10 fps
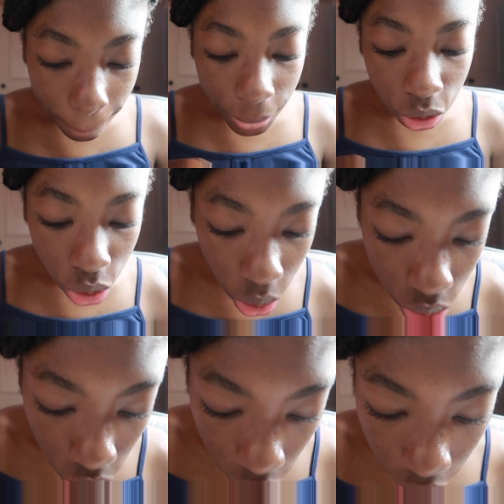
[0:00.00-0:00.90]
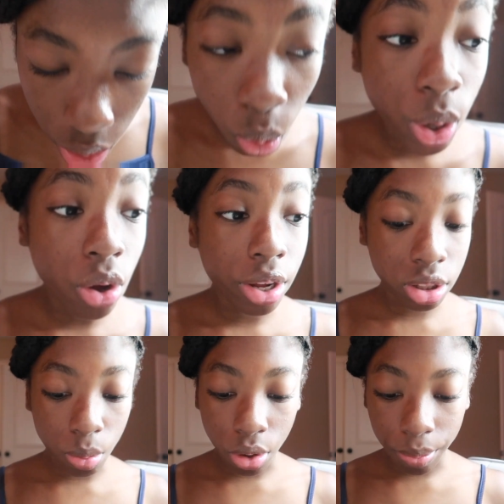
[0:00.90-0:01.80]
but you know, it's okay because we're gonna get
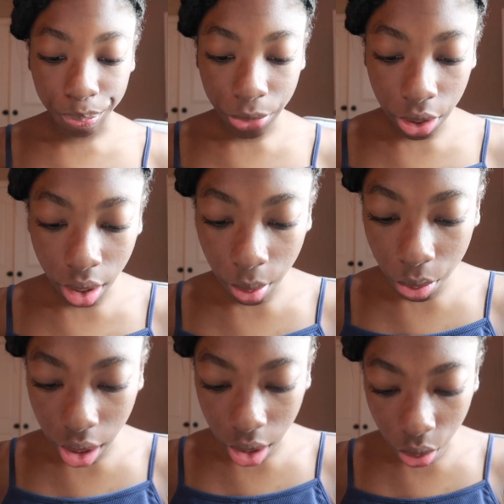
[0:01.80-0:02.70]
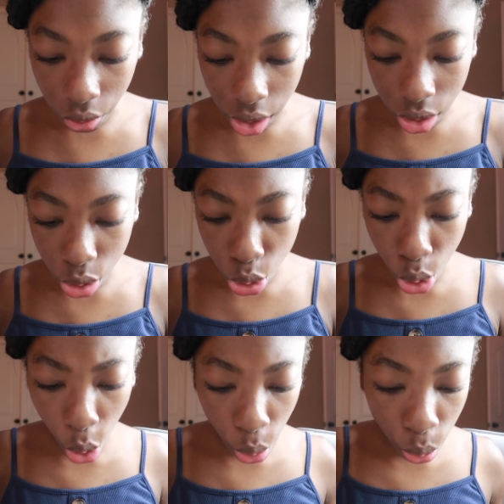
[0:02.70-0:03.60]
some more. I think I want earrings
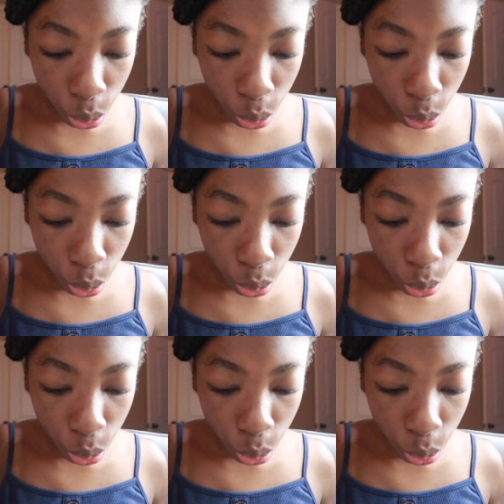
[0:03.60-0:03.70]
too.